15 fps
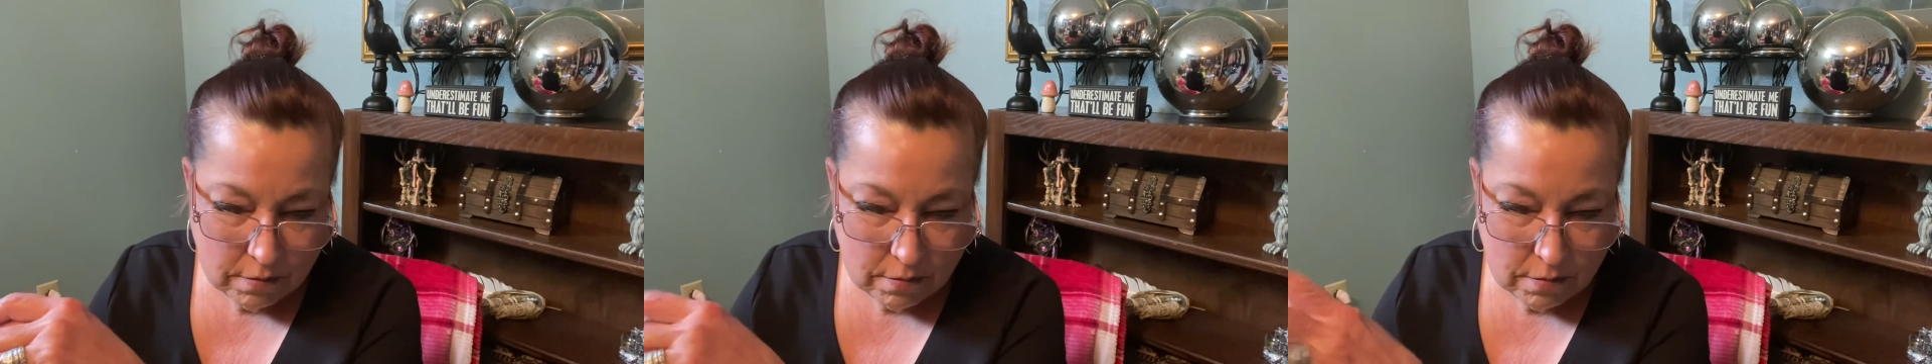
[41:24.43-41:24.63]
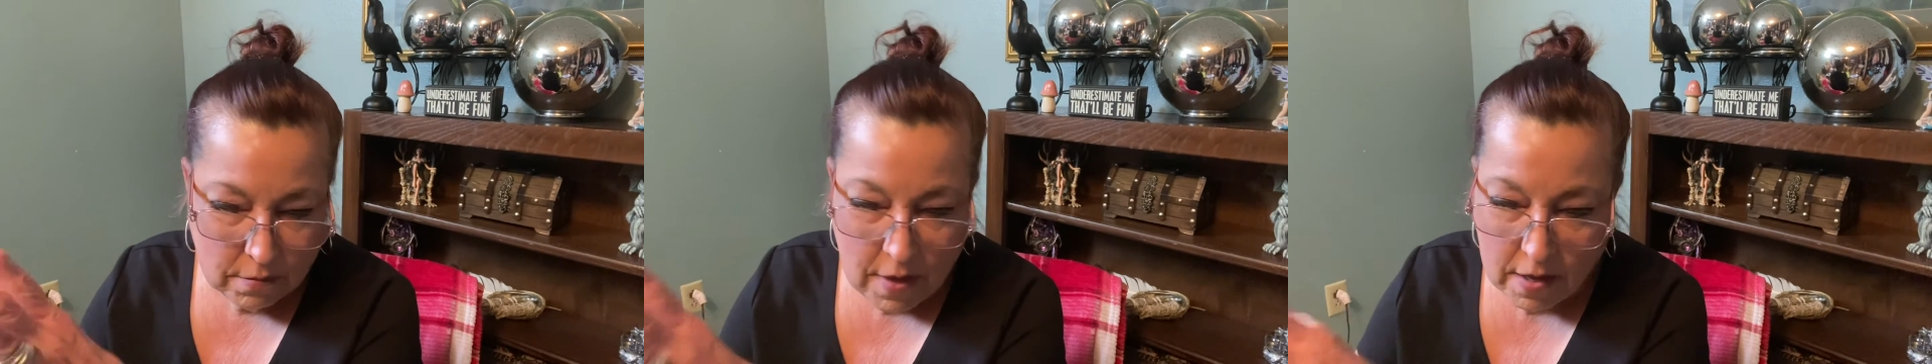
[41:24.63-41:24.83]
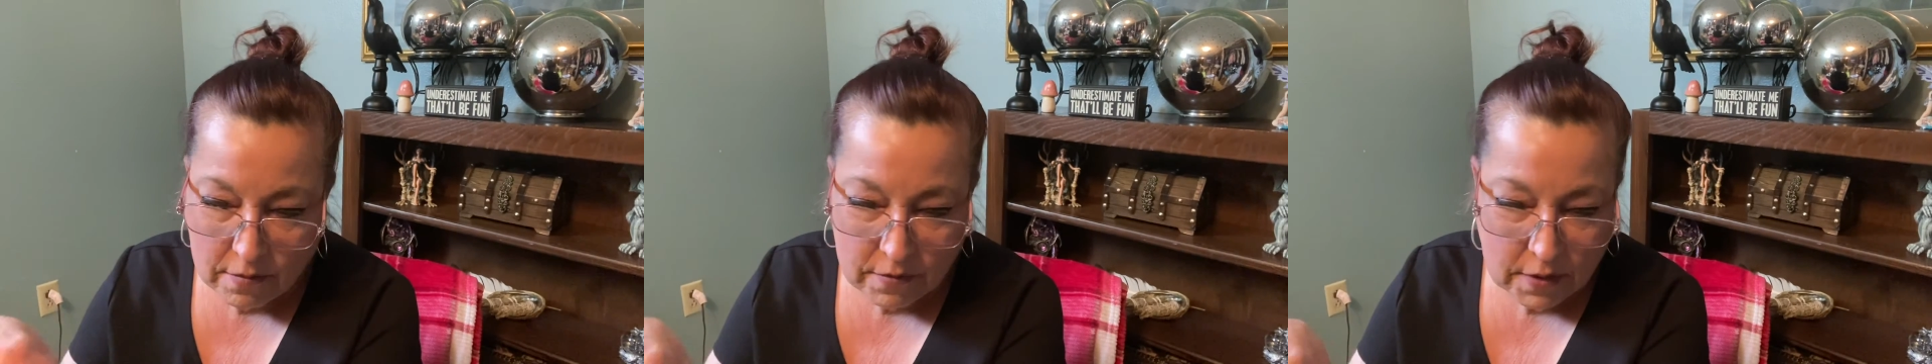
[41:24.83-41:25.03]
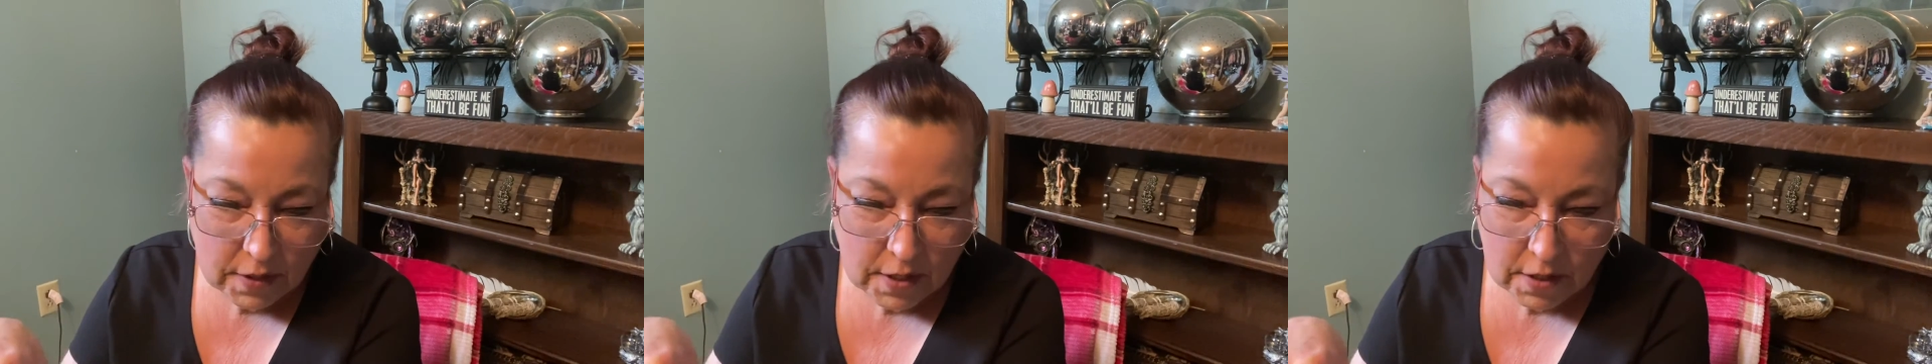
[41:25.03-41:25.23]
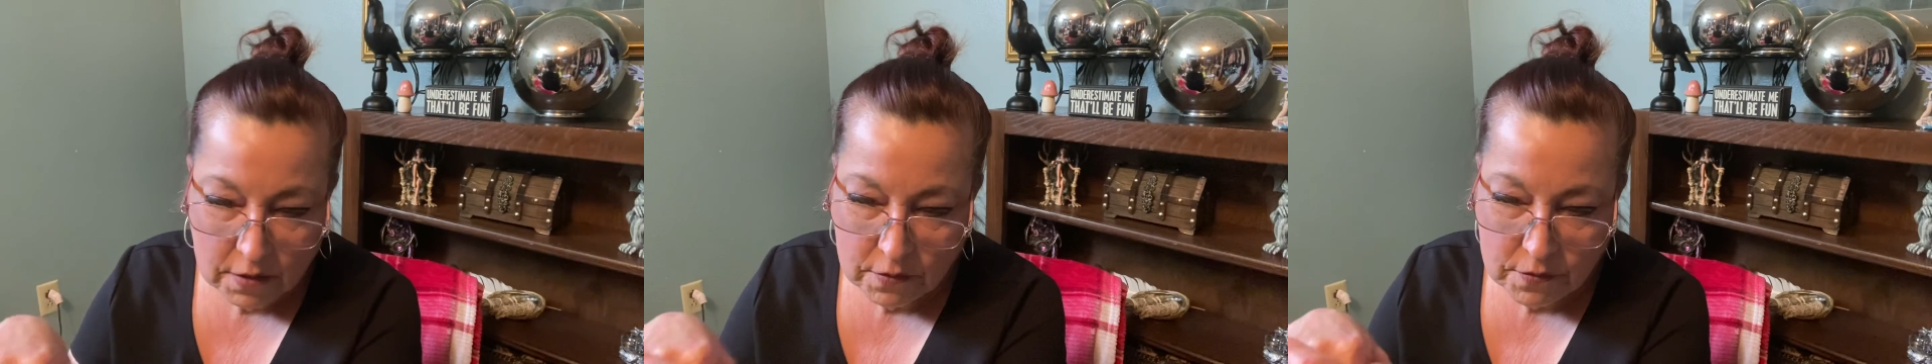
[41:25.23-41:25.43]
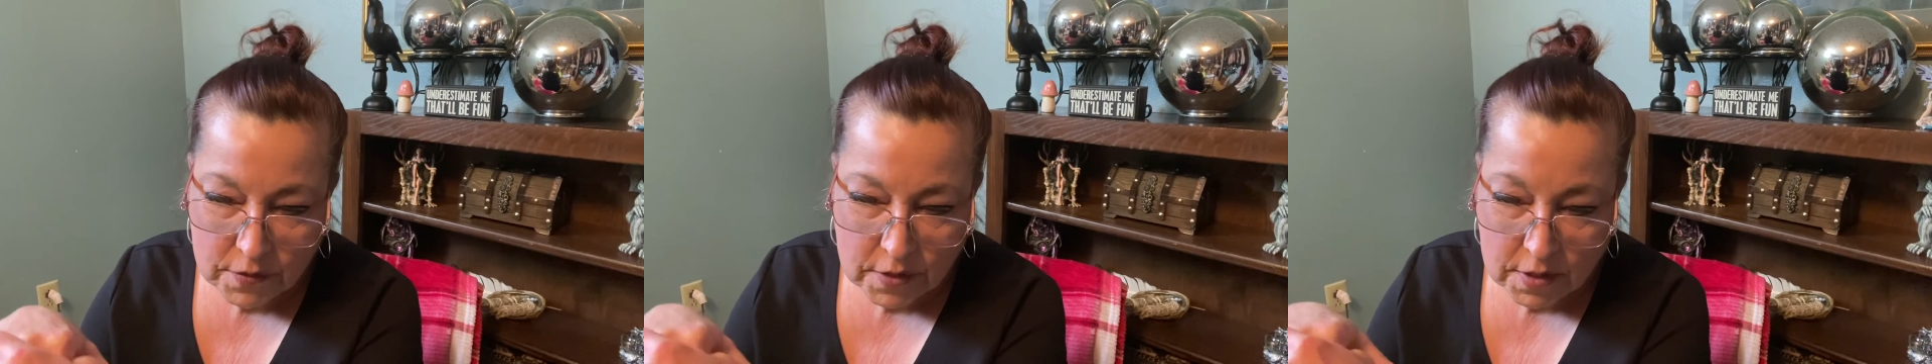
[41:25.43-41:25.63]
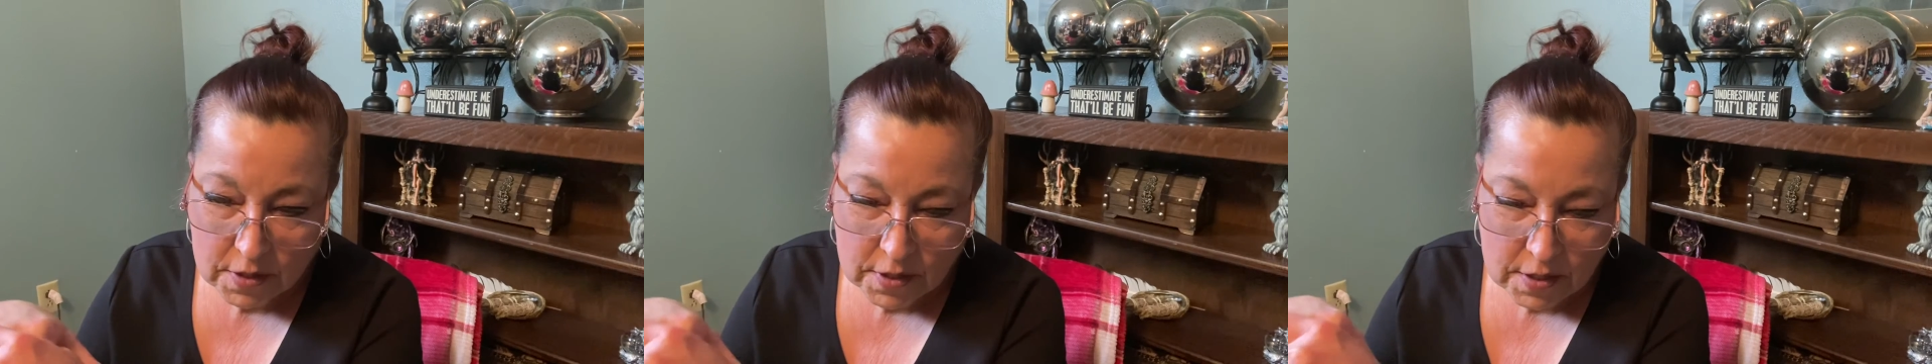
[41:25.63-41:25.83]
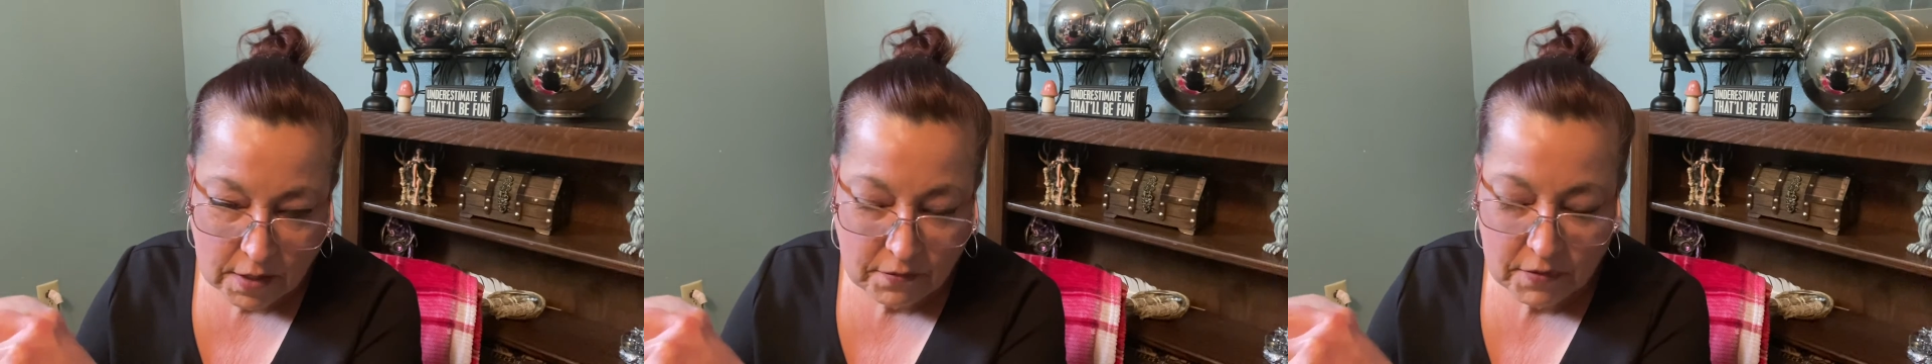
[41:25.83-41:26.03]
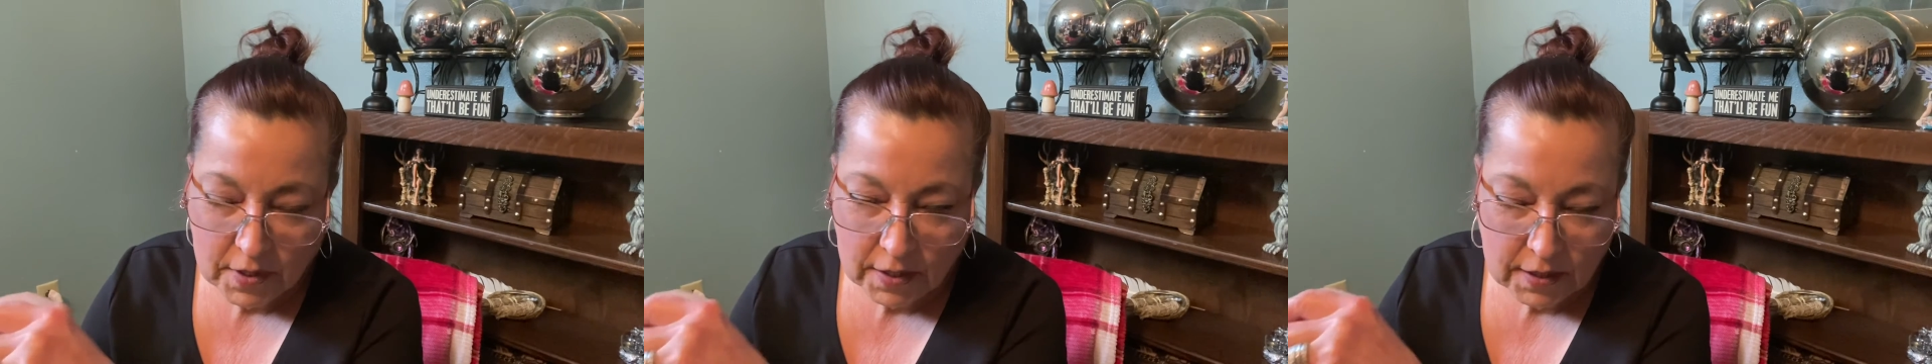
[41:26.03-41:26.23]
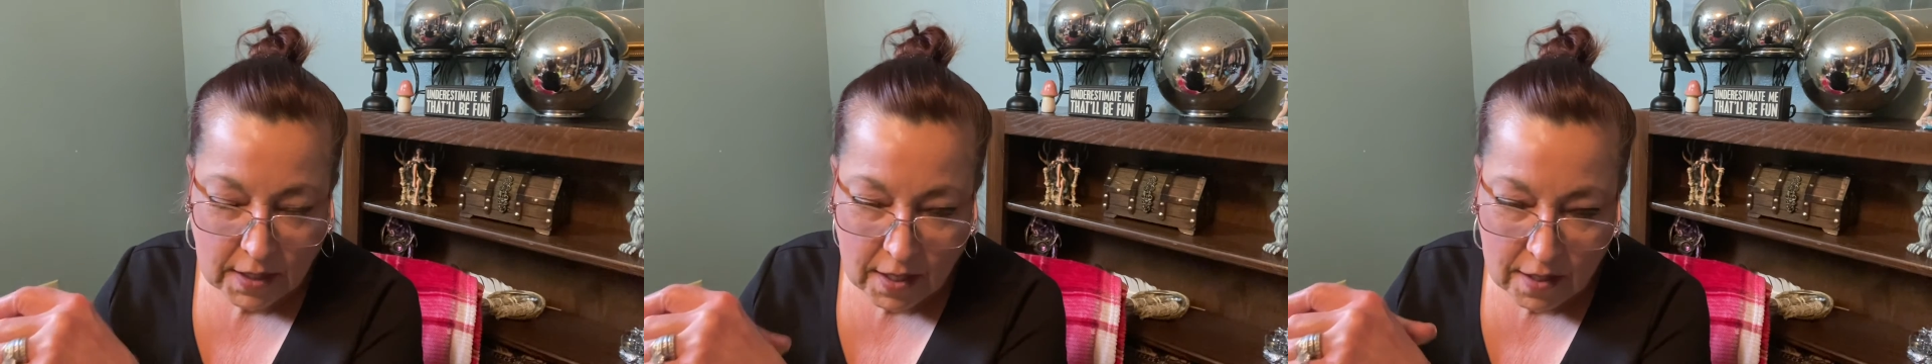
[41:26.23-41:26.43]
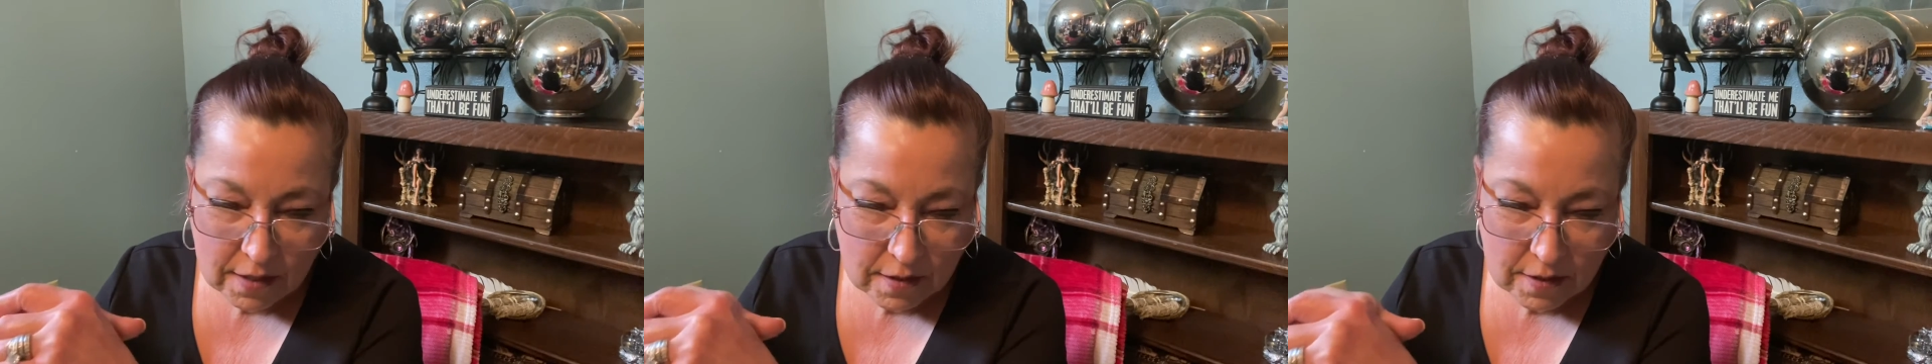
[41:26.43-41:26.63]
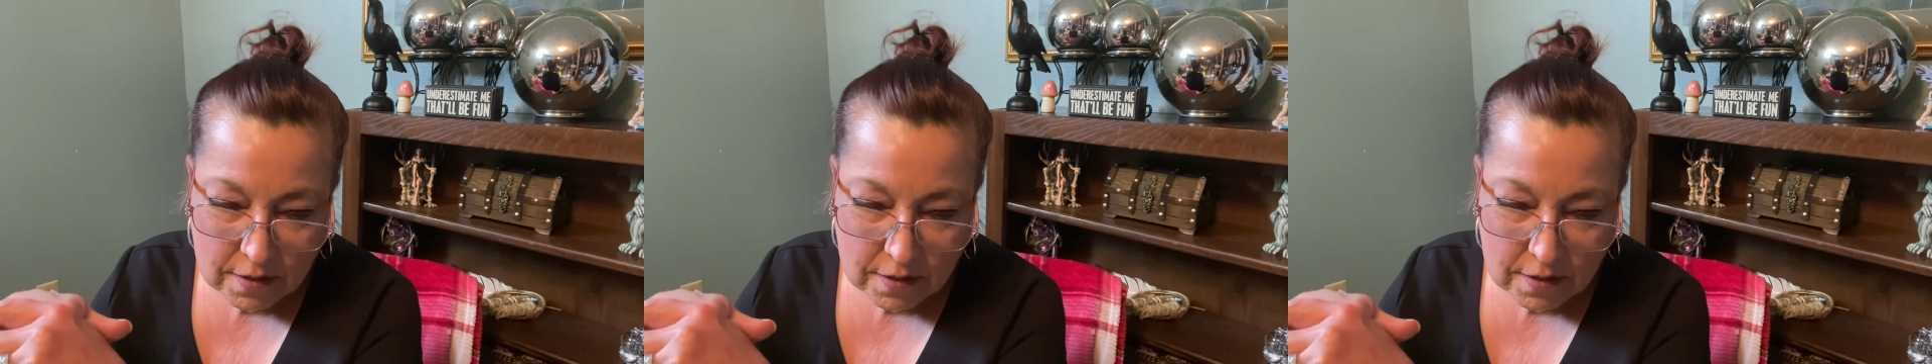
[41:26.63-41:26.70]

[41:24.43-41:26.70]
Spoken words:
having gifts and stuff like that.